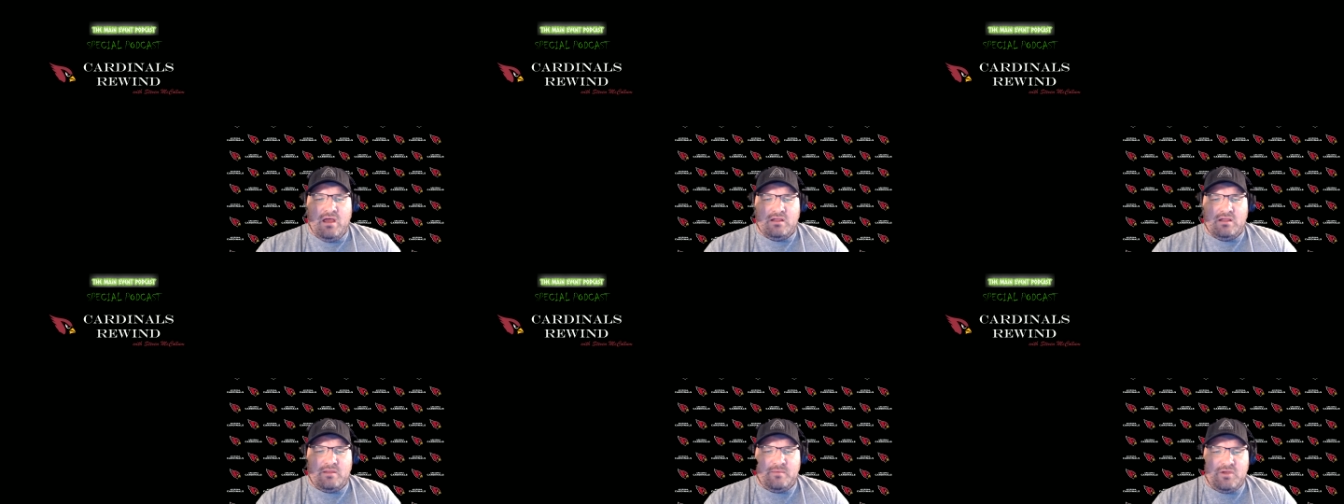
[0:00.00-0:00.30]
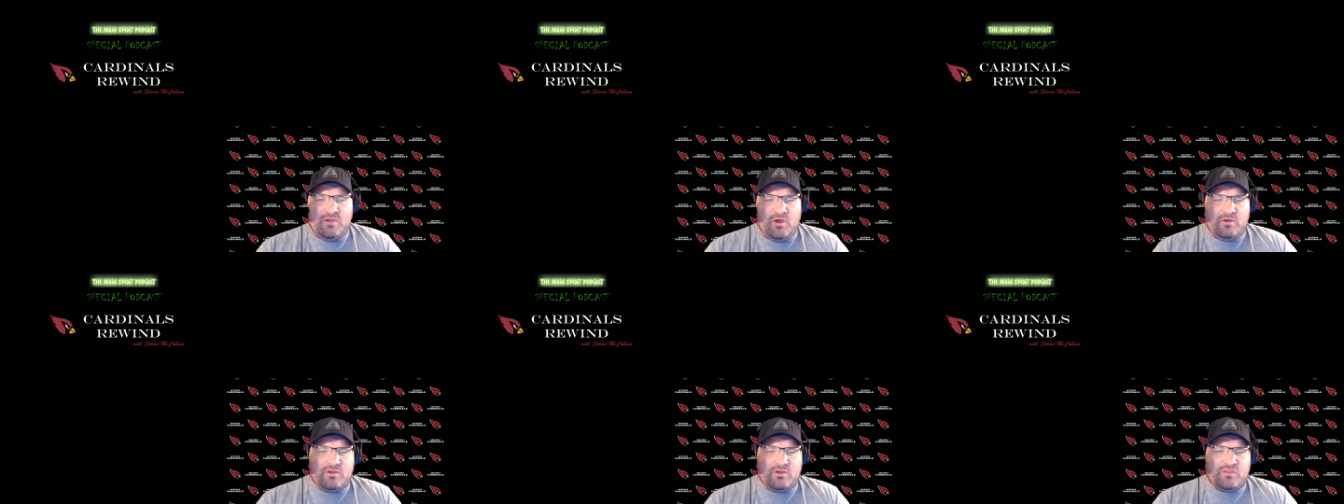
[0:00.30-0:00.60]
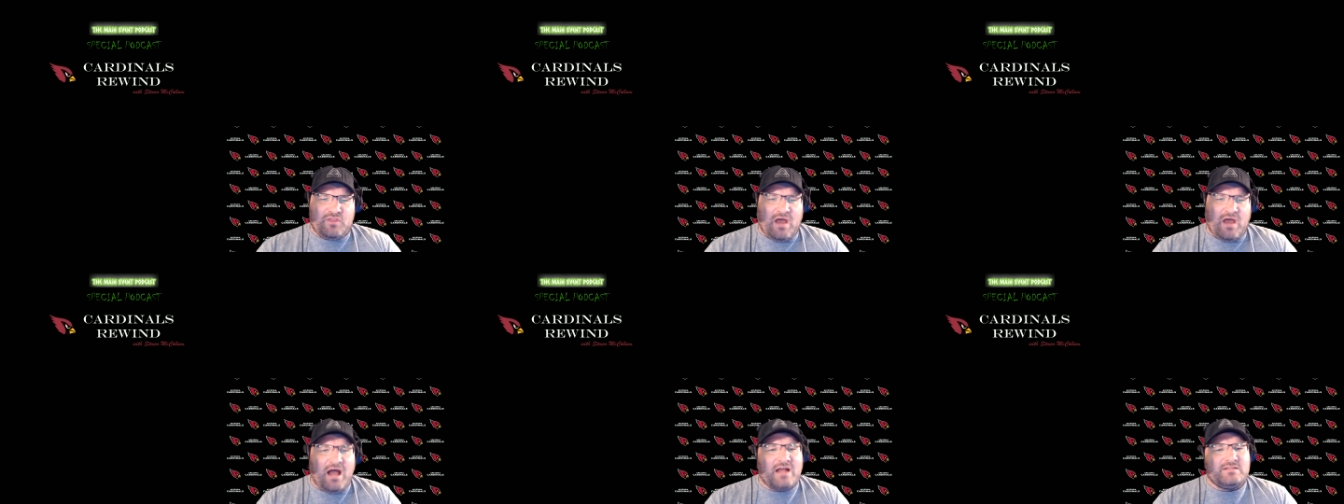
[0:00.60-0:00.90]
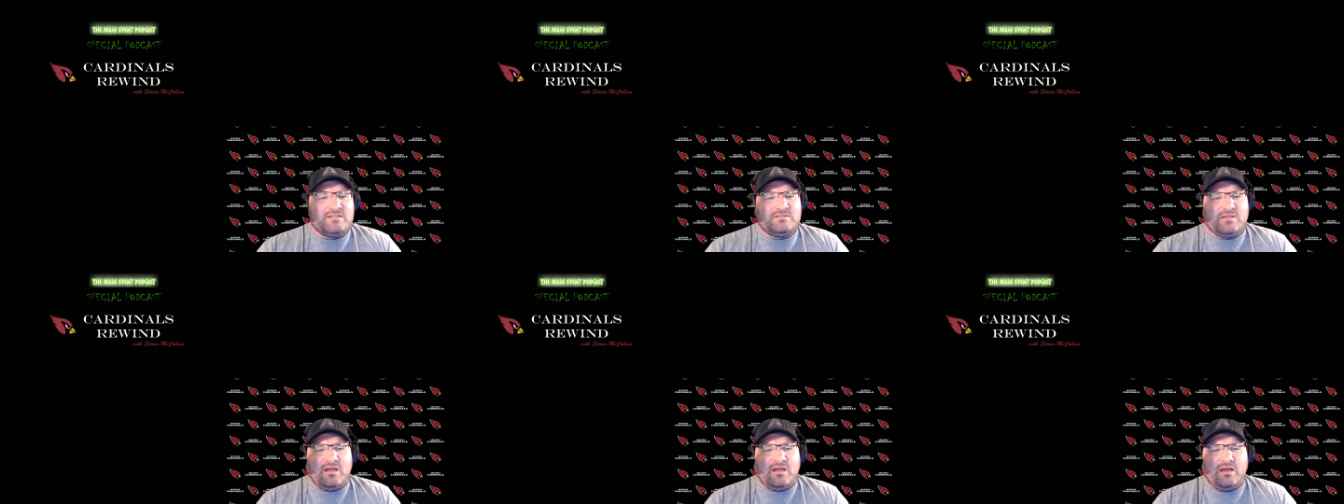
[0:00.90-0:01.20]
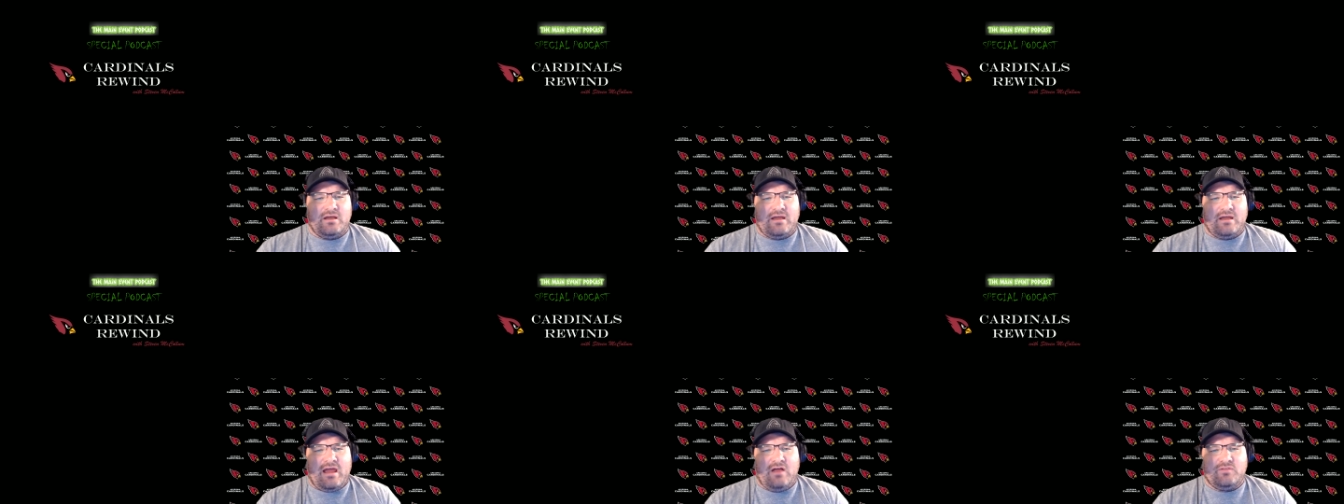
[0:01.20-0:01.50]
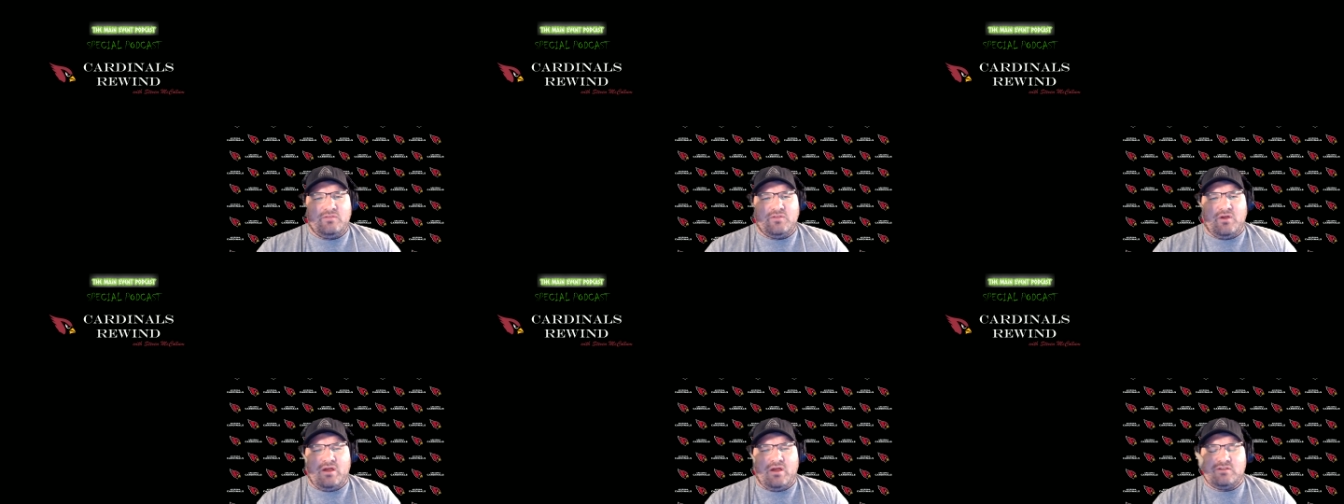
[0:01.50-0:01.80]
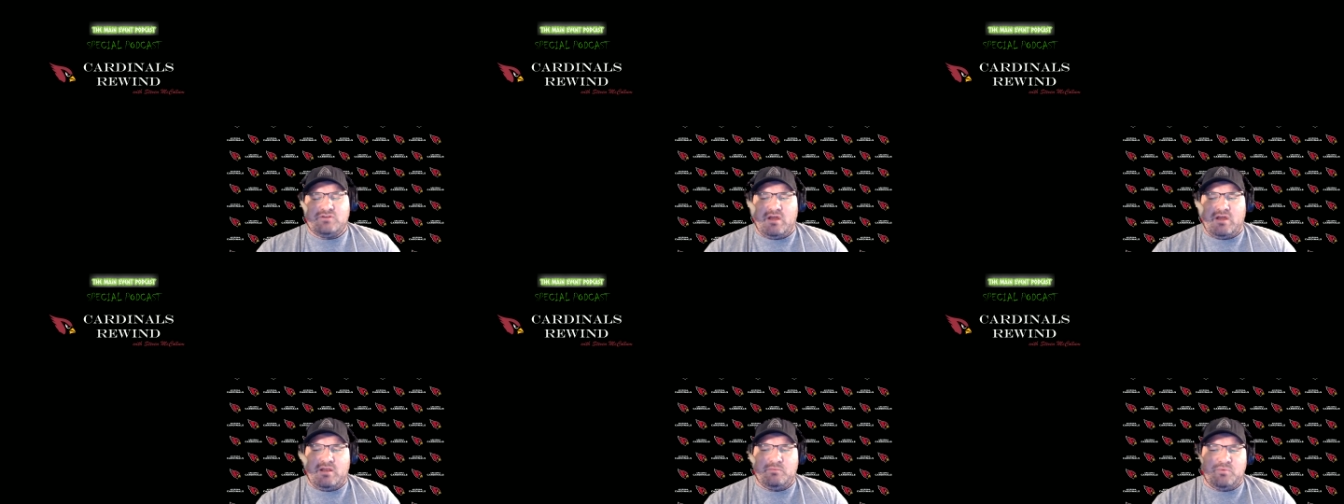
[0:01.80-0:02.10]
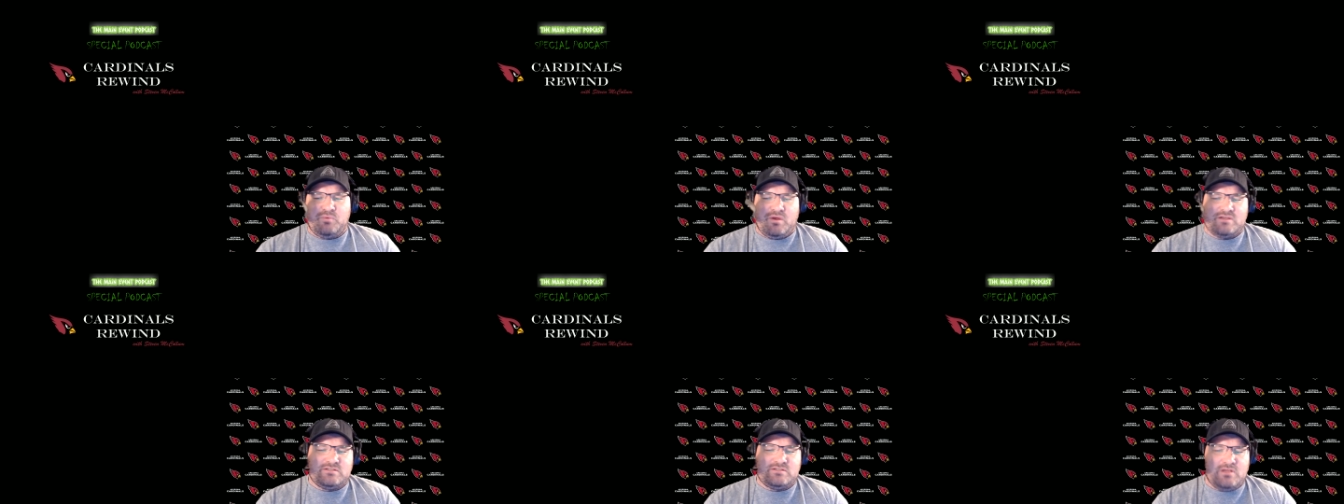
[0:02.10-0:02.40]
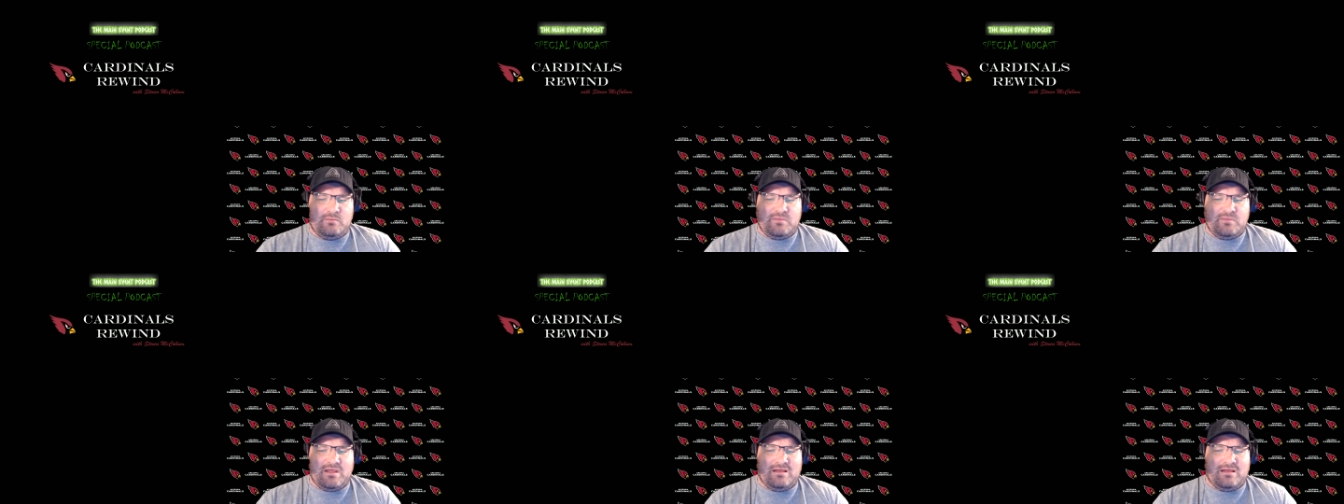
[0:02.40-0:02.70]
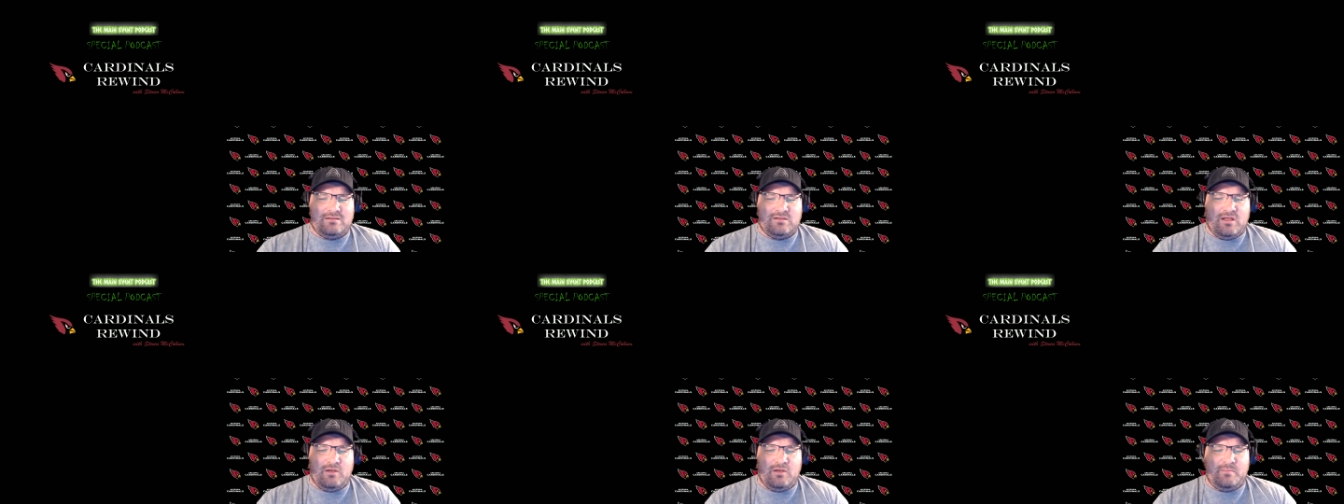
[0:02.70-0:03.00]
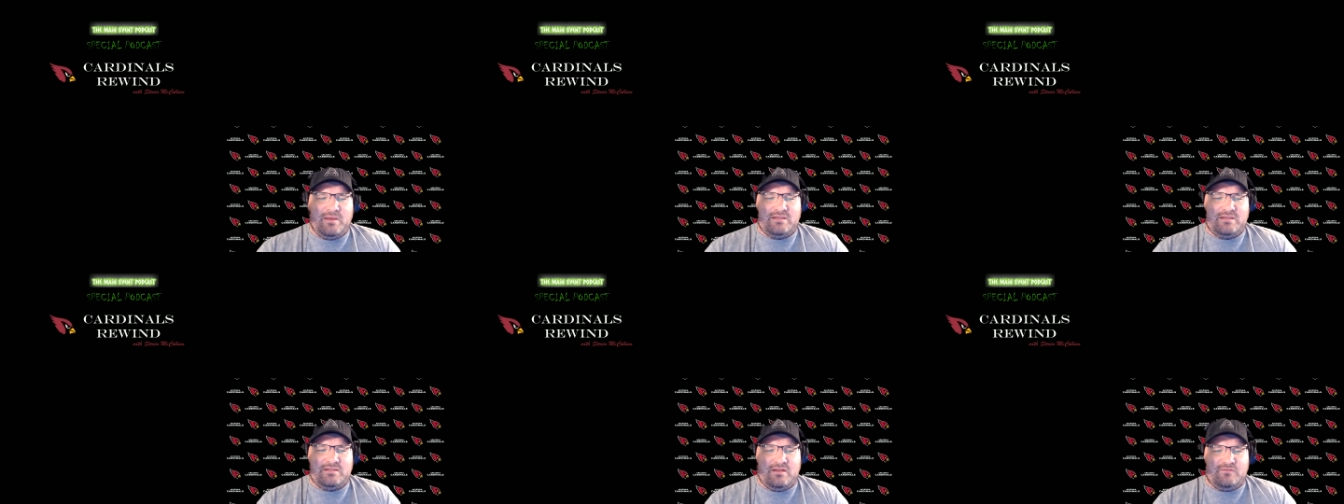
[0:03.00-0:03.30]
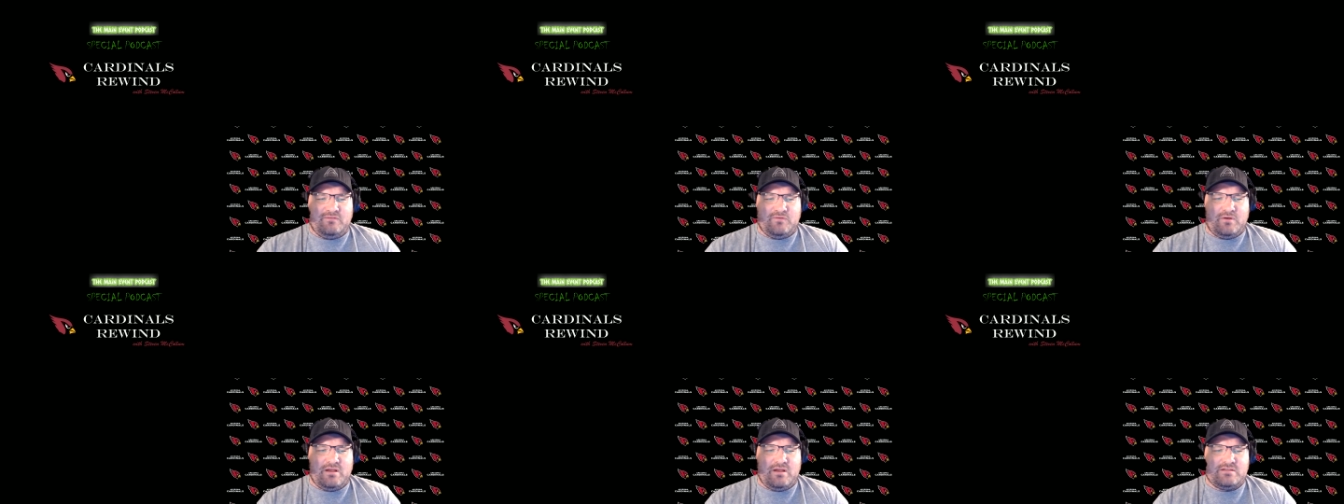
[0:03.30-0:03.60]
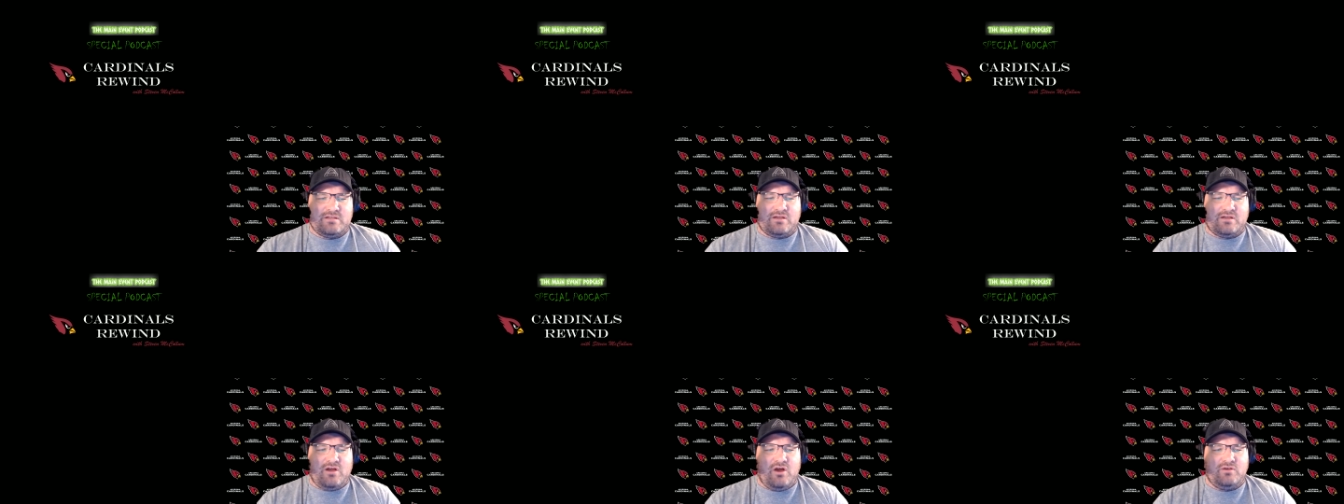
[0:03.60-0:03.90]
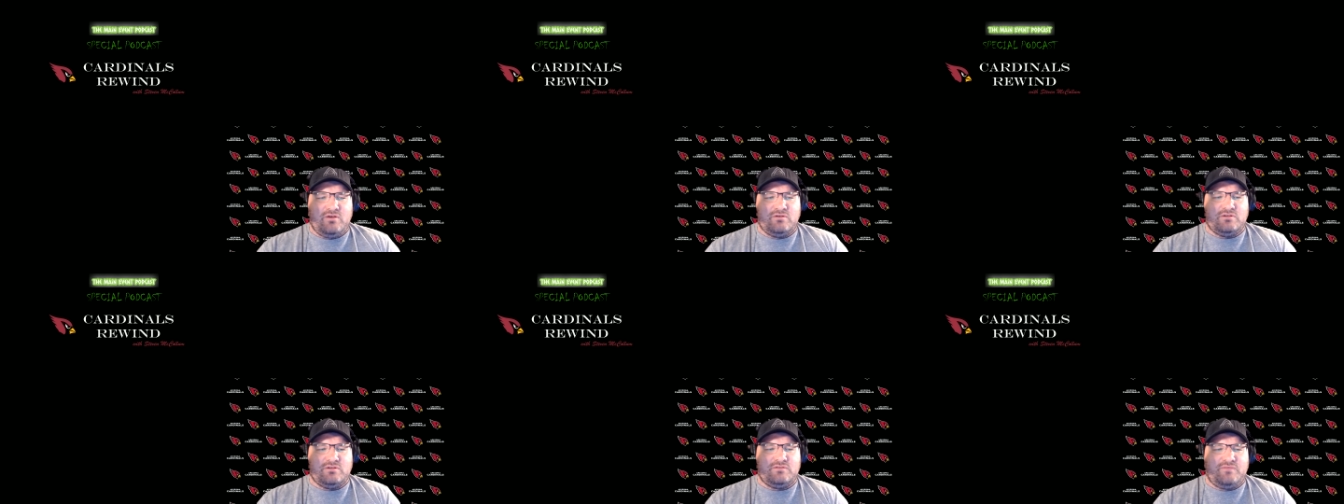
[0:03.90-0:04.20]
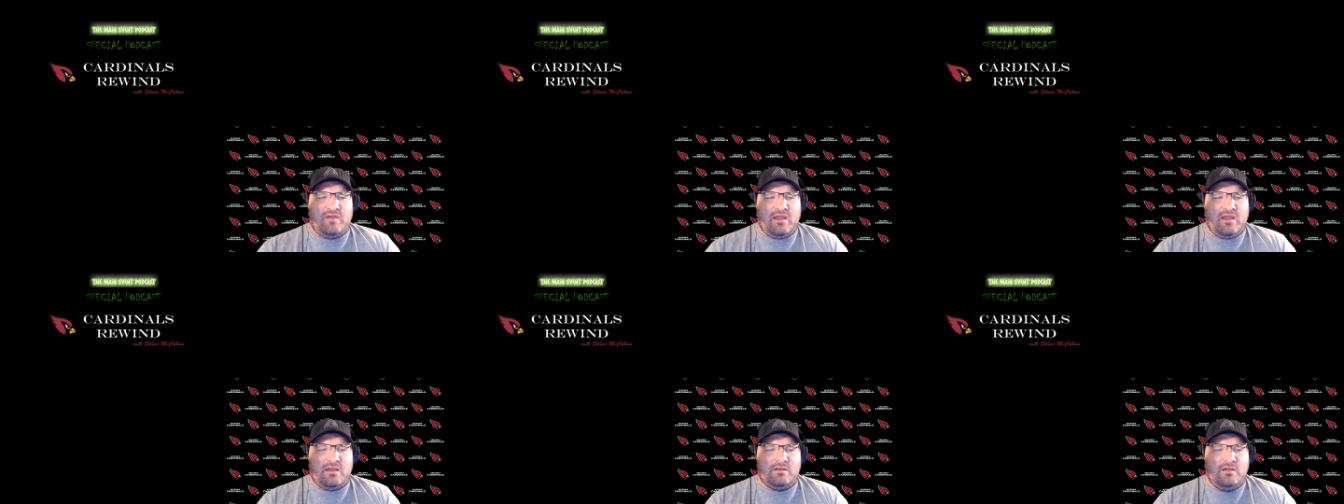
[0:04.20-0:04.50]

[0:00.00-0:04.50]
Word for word: Let me know your thoughts. Uh, out there, I try to bring something a little bit different as a Cardinals fan